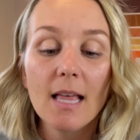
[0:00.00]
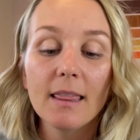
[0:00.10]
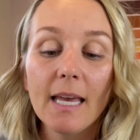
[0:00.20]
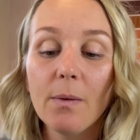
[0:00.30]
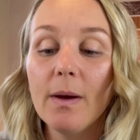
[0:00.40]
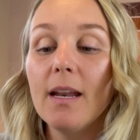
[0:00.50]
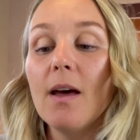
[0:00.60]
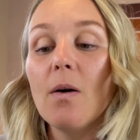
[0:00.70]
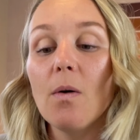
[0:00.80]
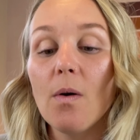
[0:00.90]
Liquid
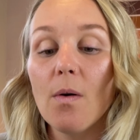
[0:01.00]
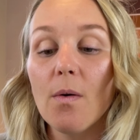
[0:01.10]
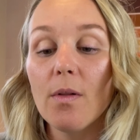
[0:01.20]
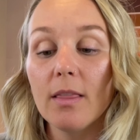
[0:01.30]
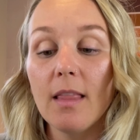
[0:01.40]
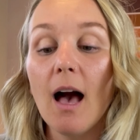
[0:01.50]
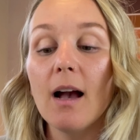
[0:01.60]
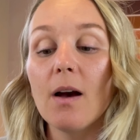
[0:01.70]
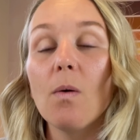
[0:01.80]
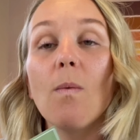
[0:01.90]

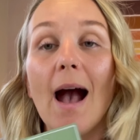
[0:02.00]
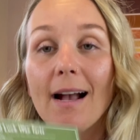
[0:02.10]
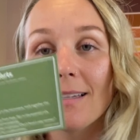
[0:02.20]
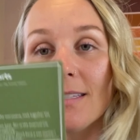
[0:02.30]
Luck Wax